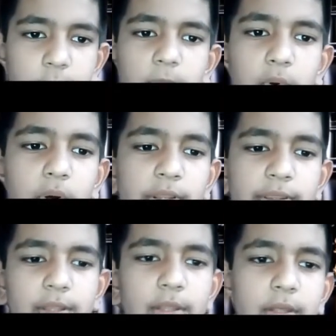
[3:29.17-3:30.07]

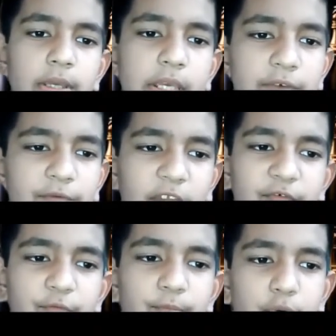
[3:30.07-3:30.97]
Because
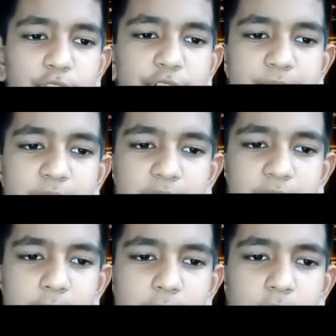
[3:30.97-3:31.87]
e5 push means
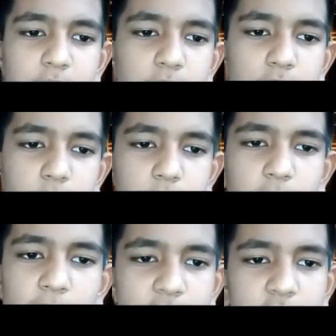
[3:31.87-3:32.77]
that this
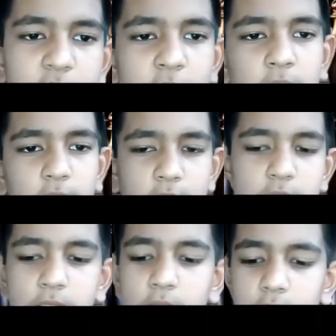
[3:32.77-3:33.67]
knight is
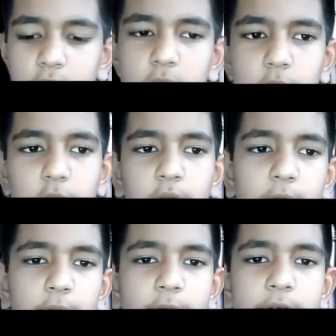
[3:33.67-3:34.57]
hanging.
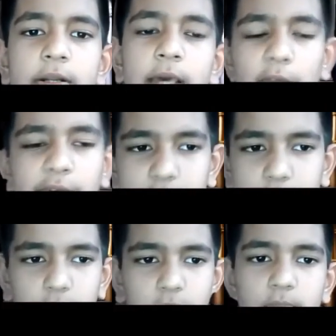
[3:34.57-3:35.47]
We did
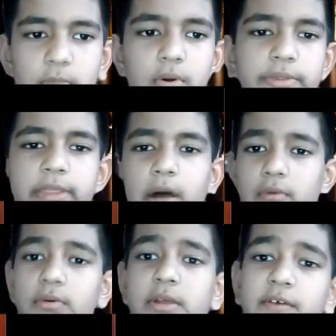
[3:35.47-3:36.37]
castling because
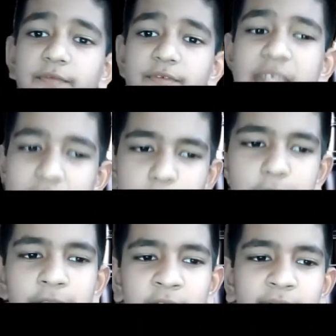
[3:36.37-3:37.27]
now if e
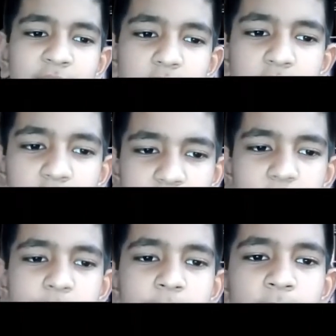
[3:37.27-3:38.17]
cross f6,
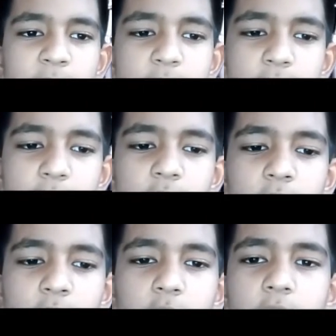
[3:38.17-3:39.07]
then
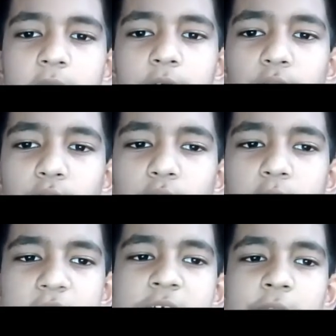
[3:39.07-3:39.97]
we can do rook
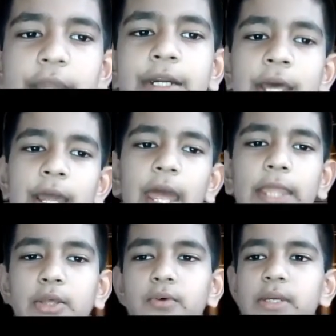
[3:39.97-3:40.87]
e8
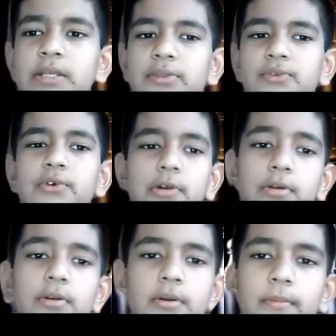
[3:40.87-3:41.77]
and the queen is
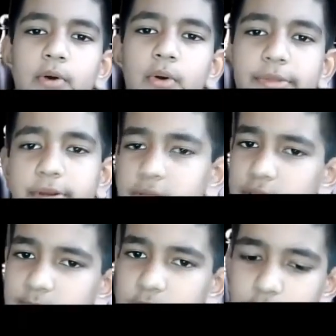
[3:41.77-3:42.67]
gone because it is
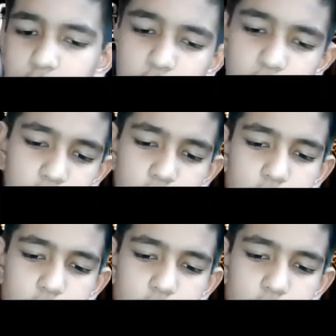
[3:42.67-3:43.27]
pinned to the king.